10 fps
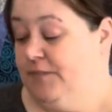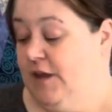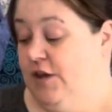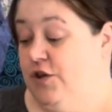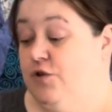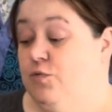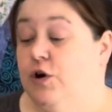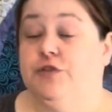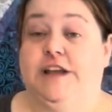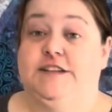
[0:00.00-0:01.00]
you
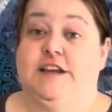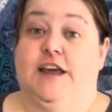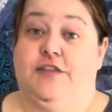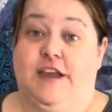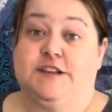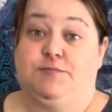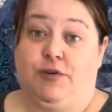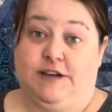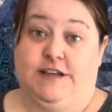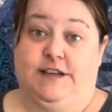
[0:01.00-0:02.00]
will need to get things
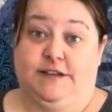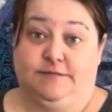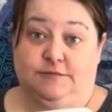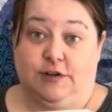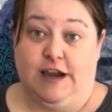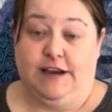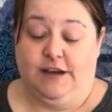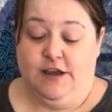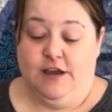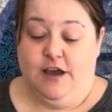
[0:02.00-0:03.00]
printed,
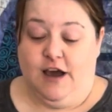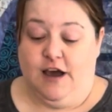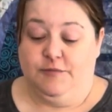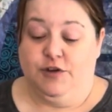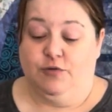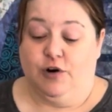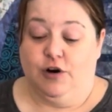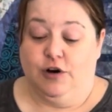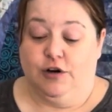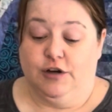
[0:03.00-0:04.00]
right?
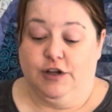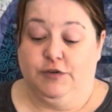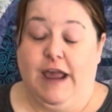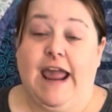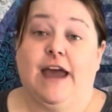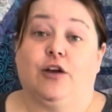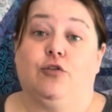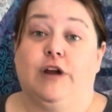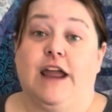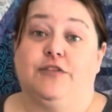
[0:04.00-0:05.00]
You can't
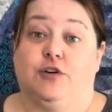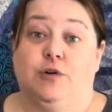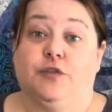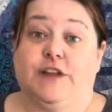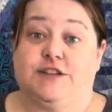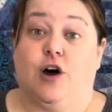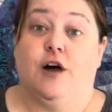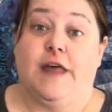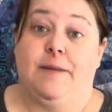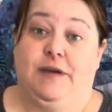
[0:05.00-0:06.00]
create the quilt that's
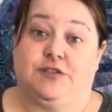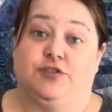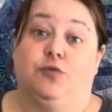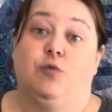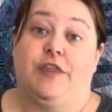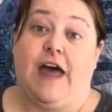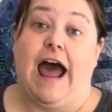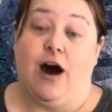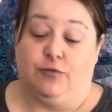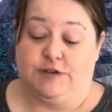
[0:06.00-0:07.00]
on that picture
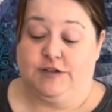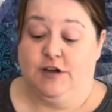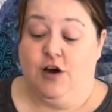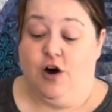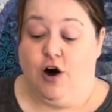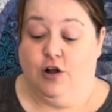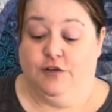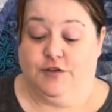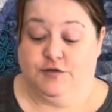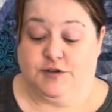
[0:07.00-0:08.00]
without all
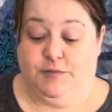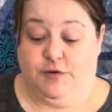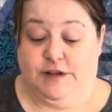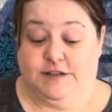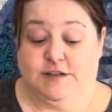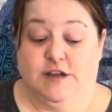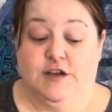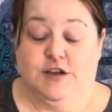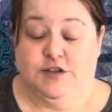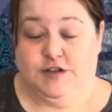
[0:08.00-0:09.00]
of those components.
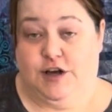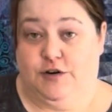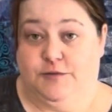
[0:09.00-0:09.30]
So